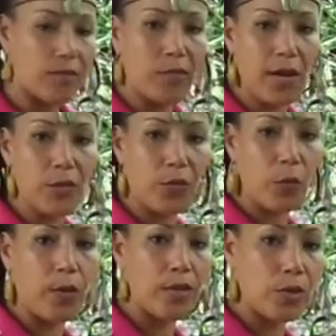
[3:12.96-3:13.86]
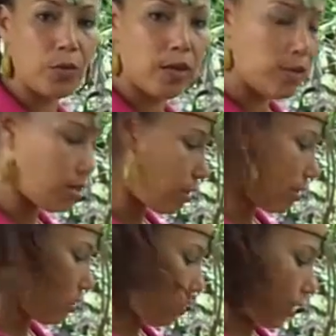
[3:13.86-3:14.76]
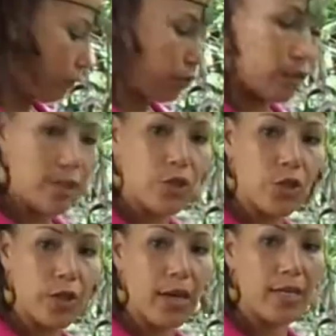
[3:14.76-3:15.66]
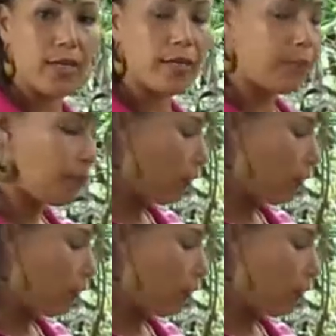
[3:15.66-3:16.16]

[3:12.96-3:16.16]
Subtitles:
the fast food restaurants, you know, like for the lunch trays.